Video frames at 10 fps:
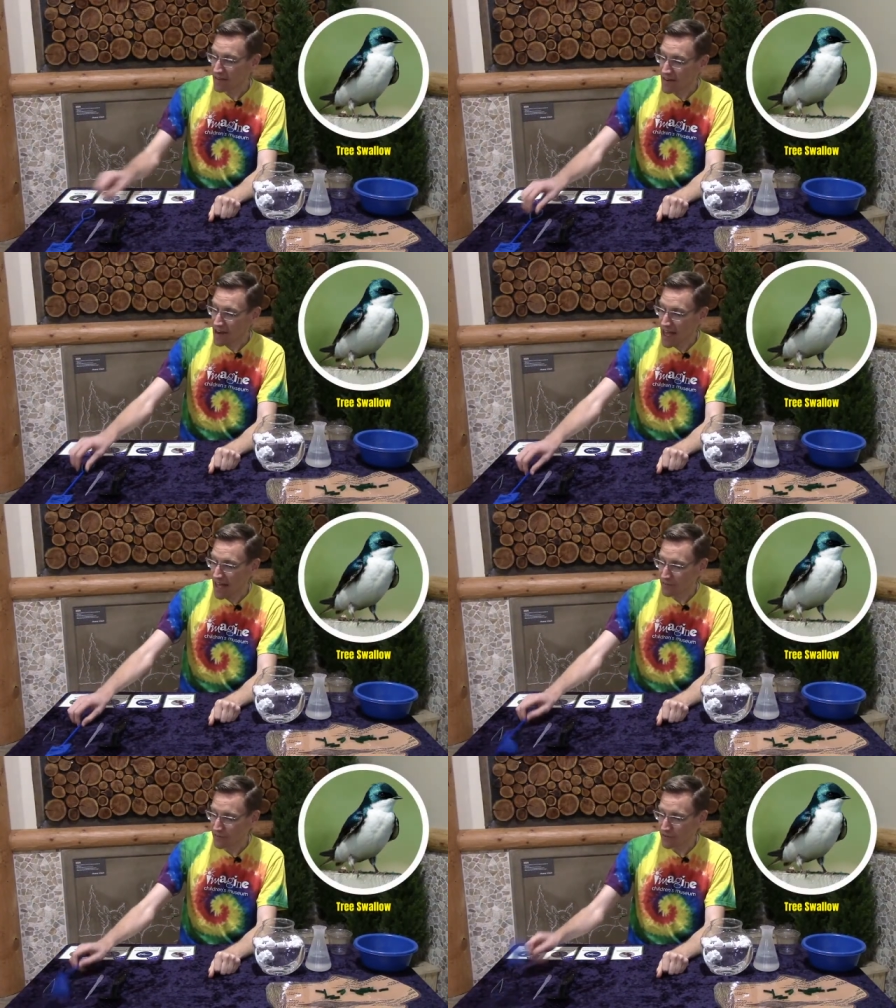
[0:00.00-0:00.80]

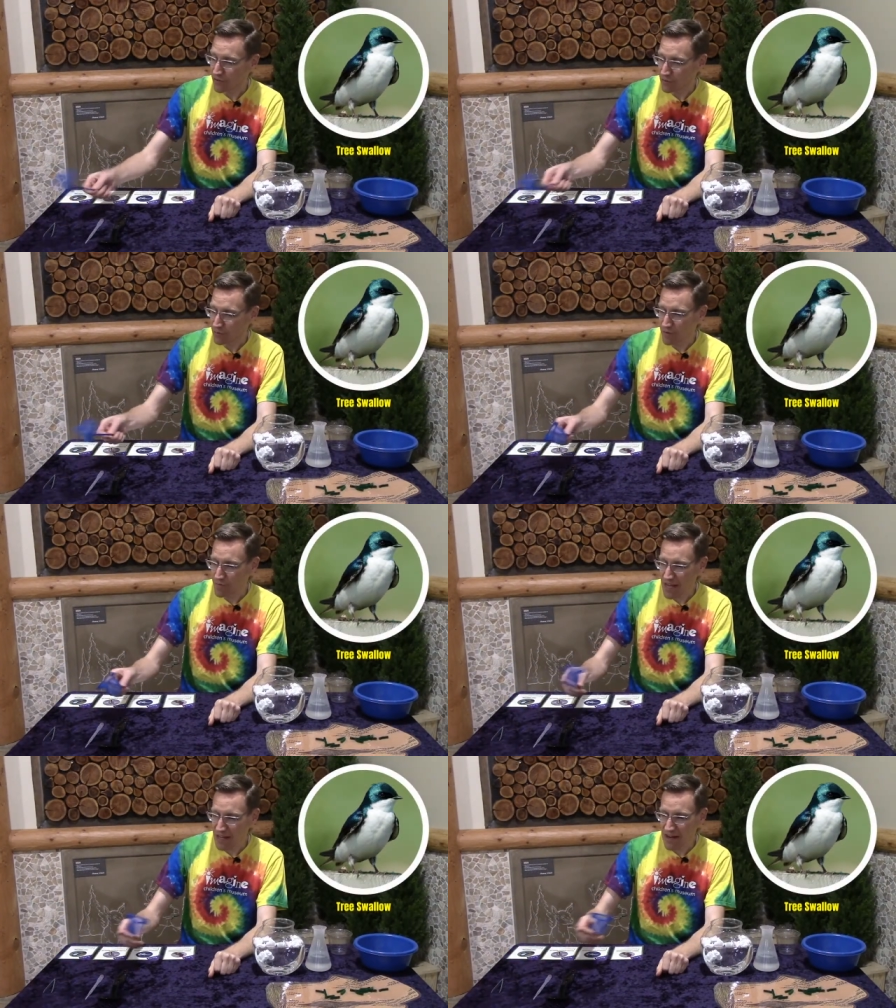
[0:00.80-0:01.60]
net
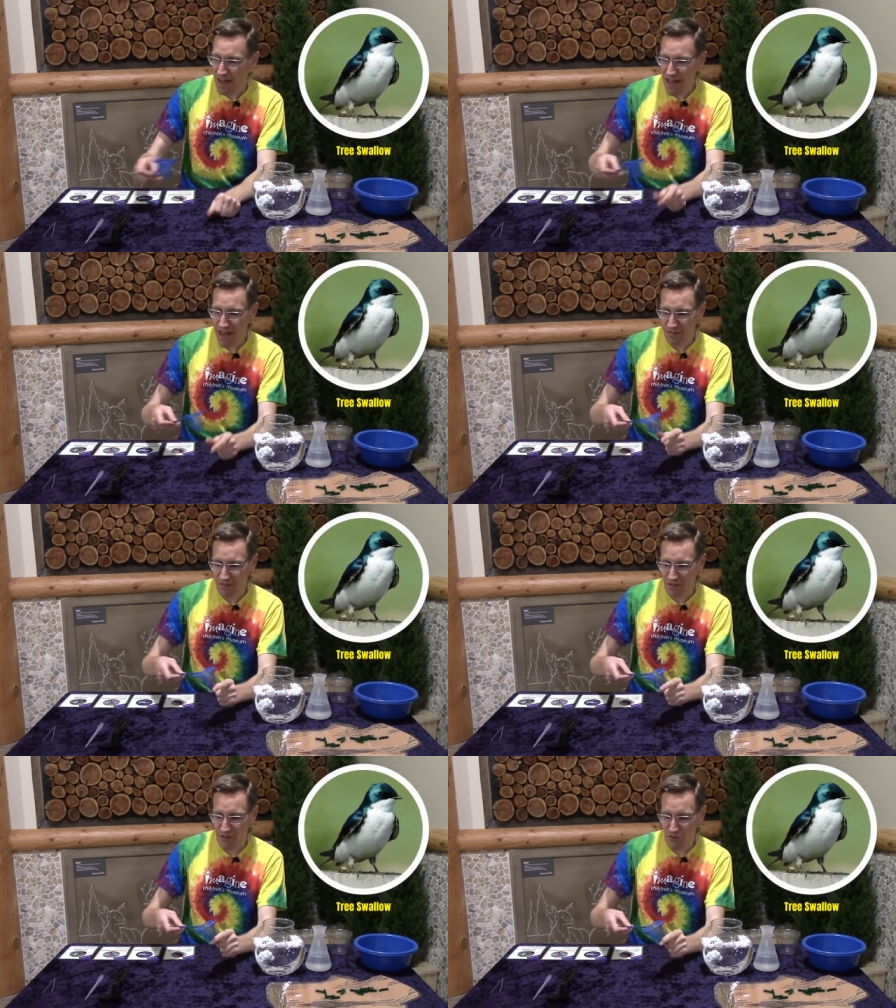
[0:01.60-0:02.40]
would make an
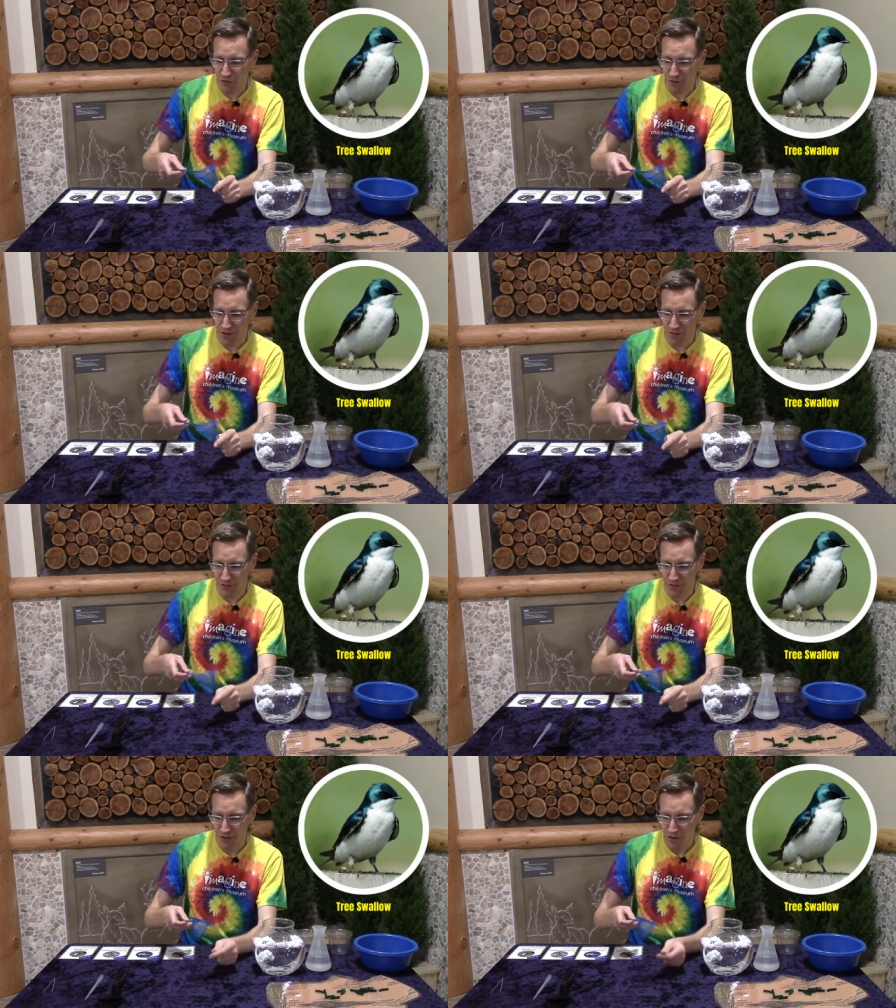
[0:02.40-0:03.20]
excellent
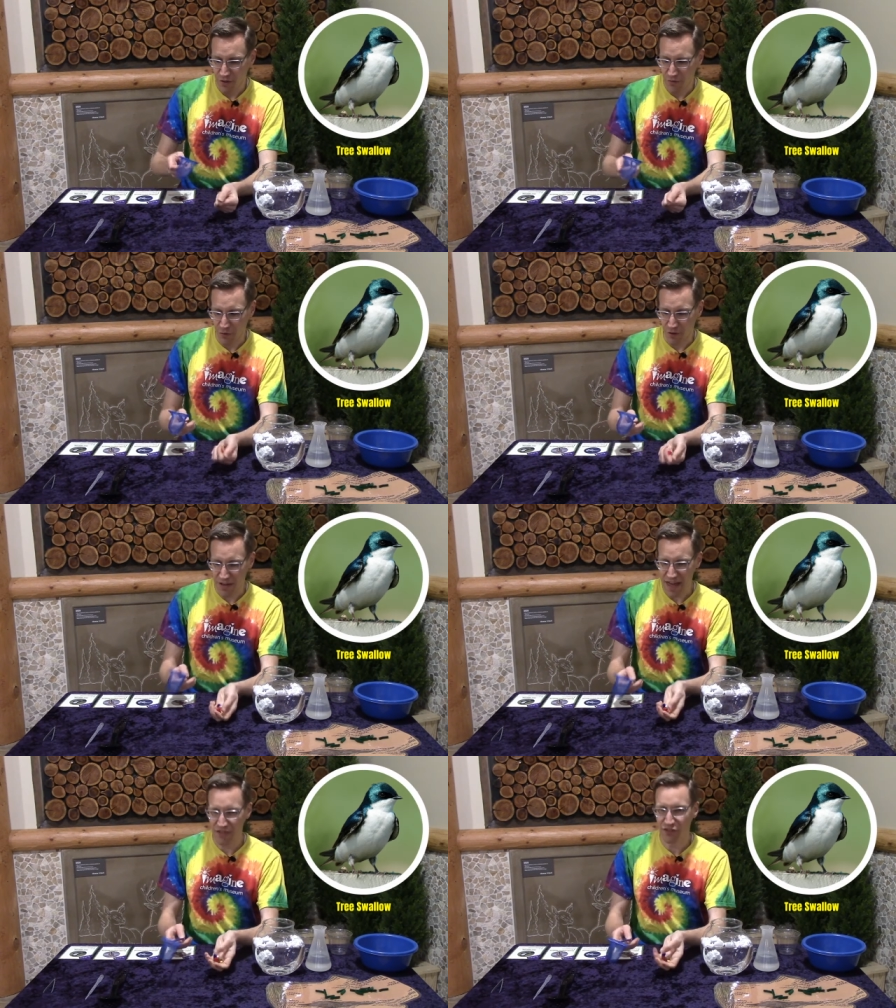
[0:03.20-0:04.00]
choice for
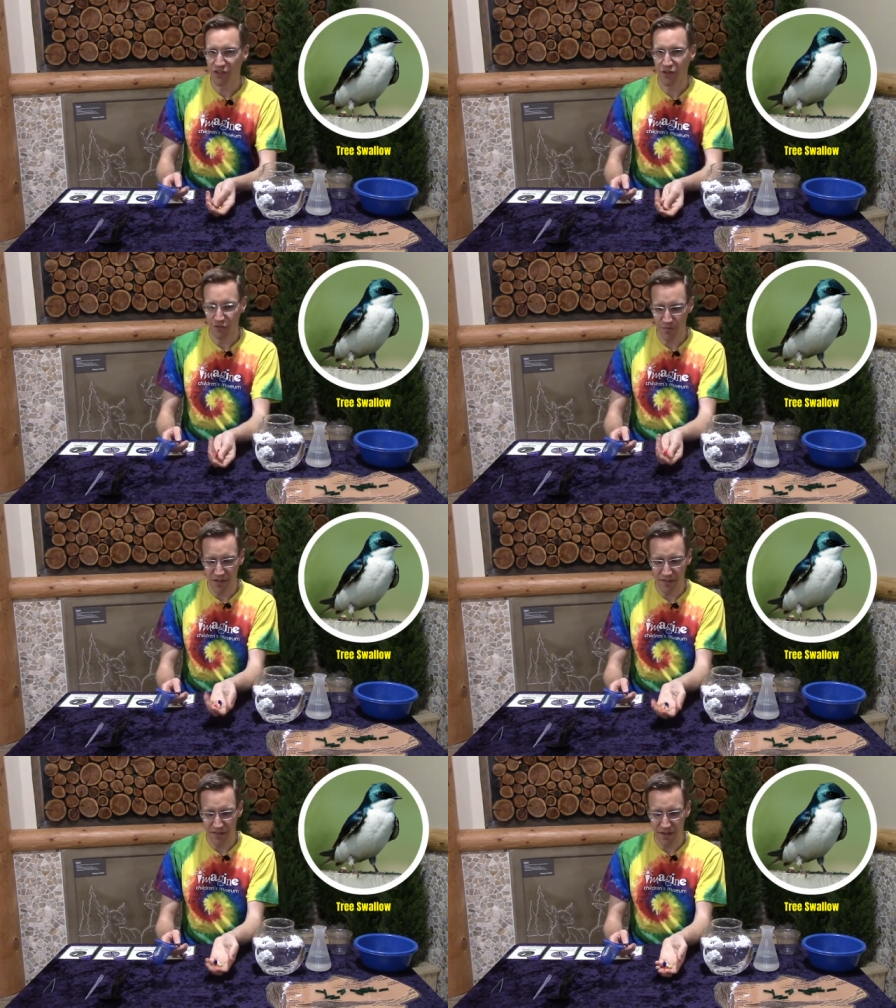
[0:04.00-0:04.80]
catching those
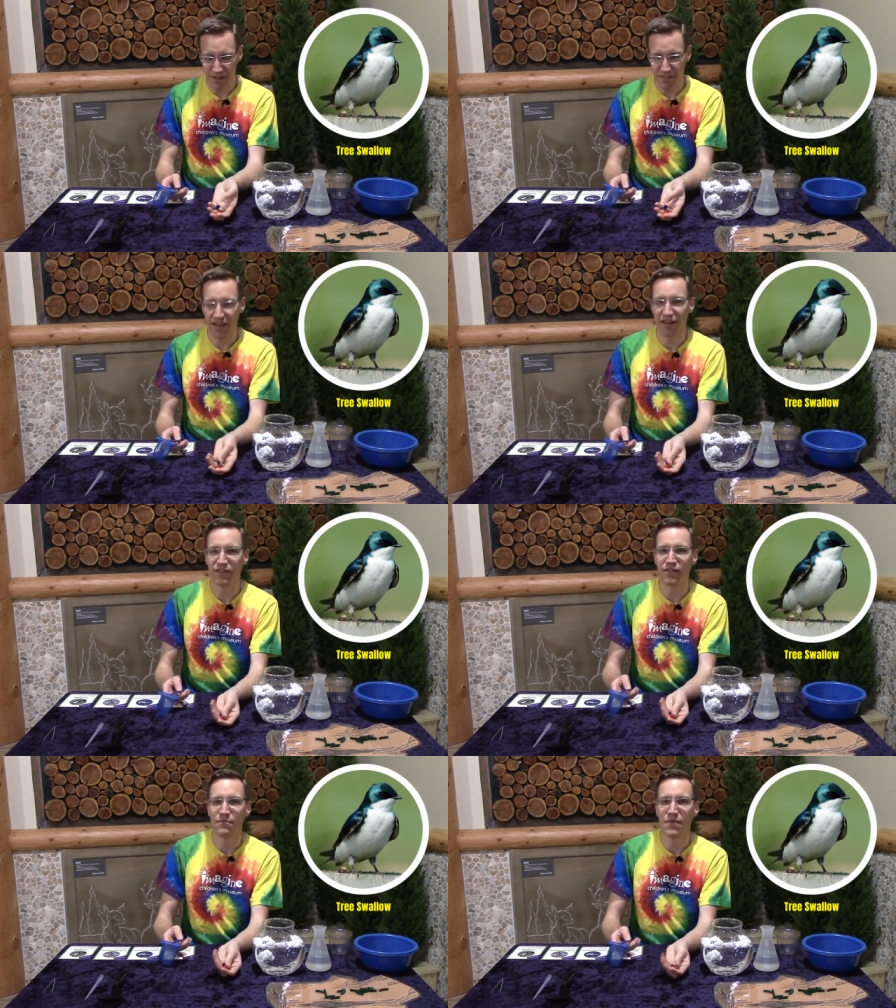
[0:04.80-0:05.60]

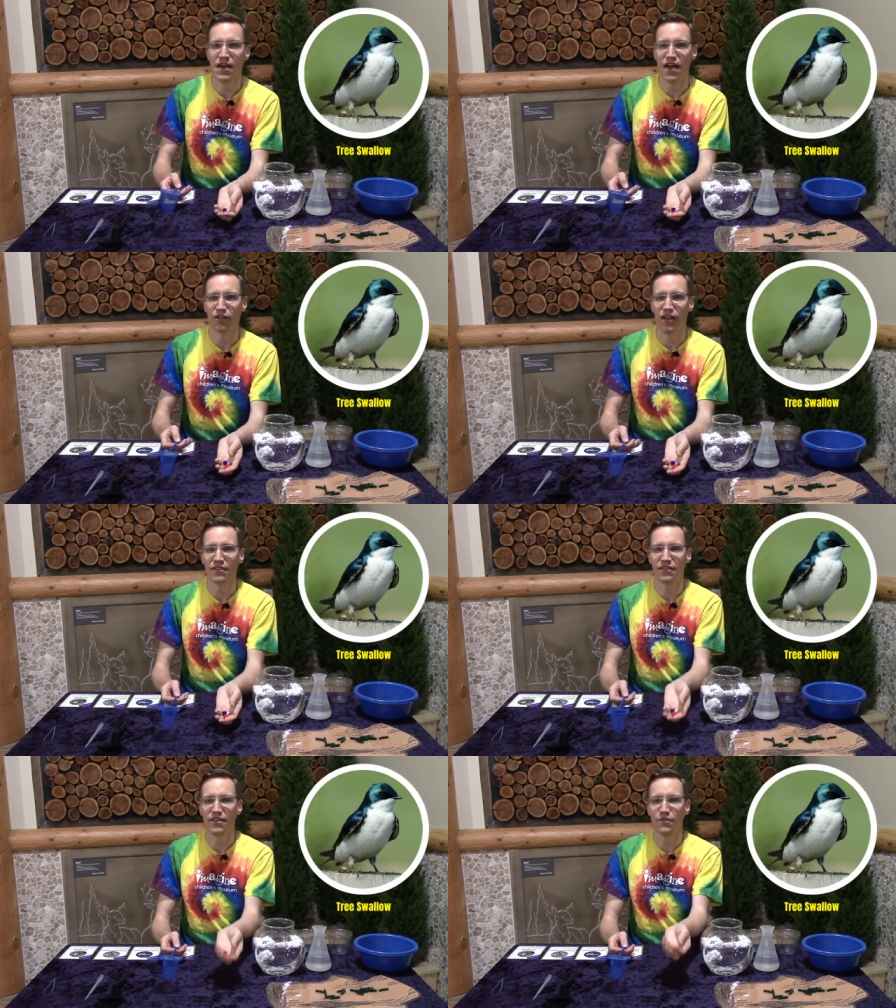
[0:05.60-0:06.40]
insects in midair.
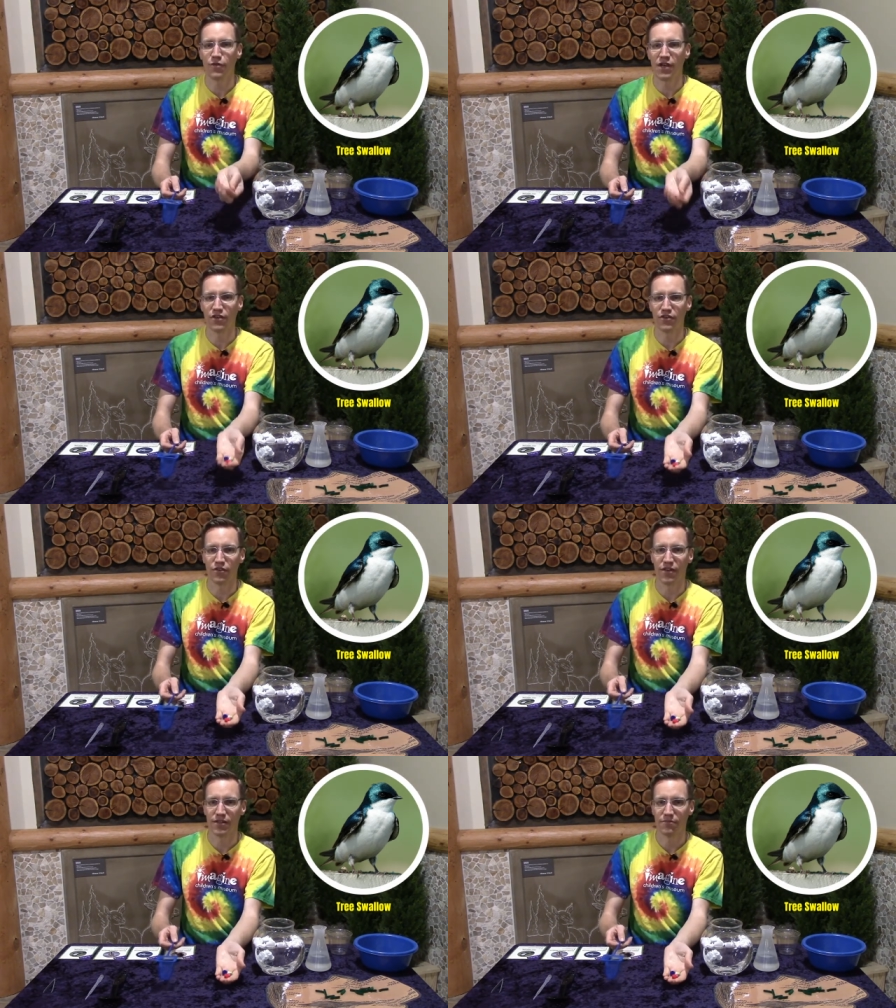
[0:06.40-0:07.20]
Let's see if we can
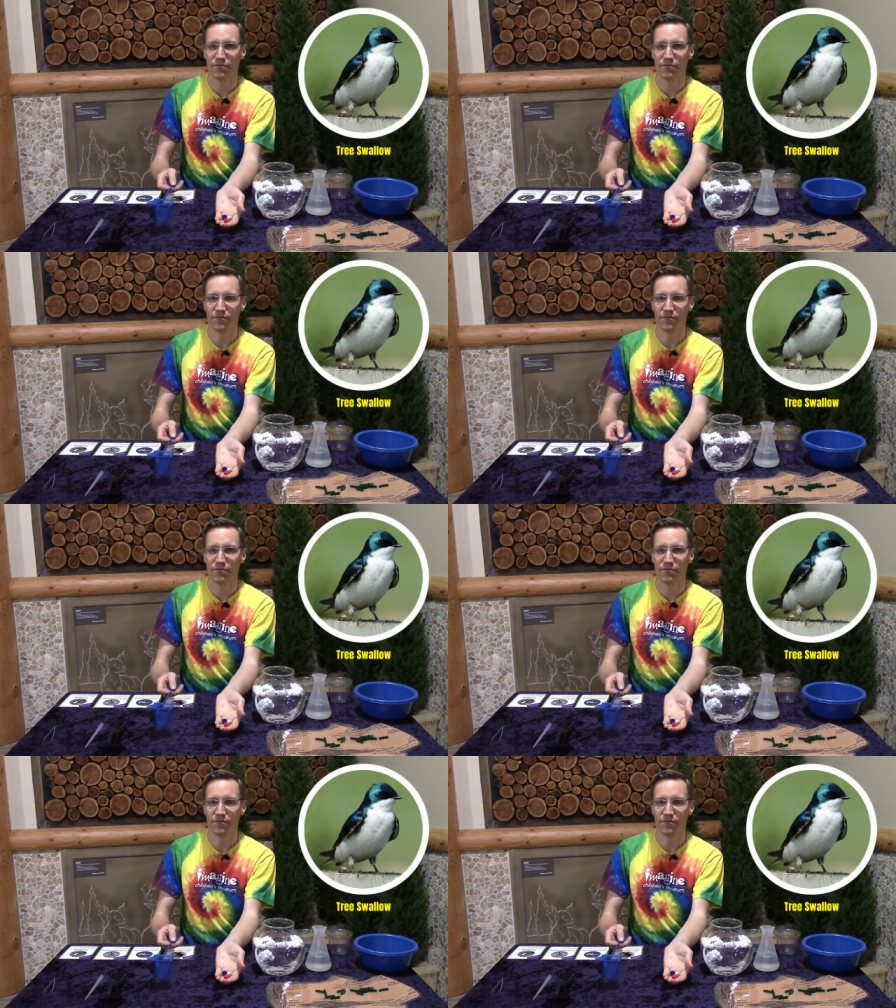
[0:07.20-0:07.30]
do it.